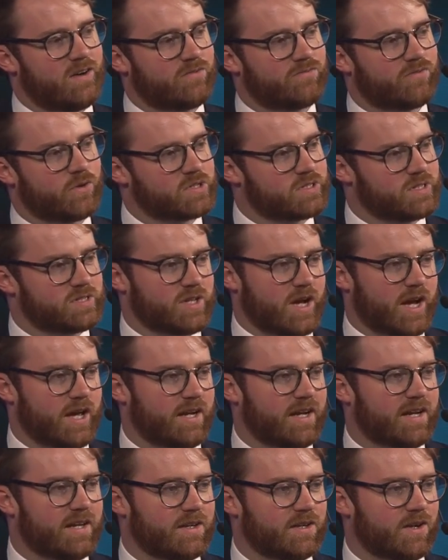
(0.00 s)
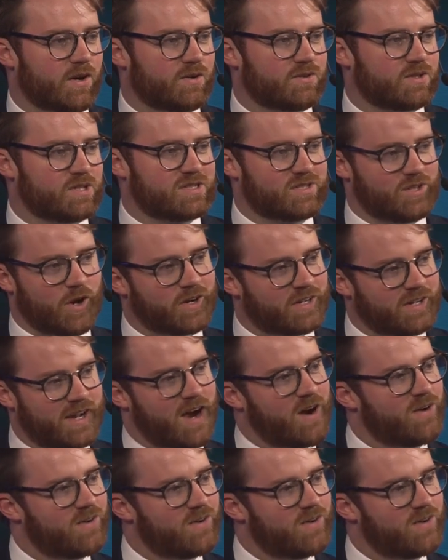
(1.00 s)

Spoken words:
for society, just start now,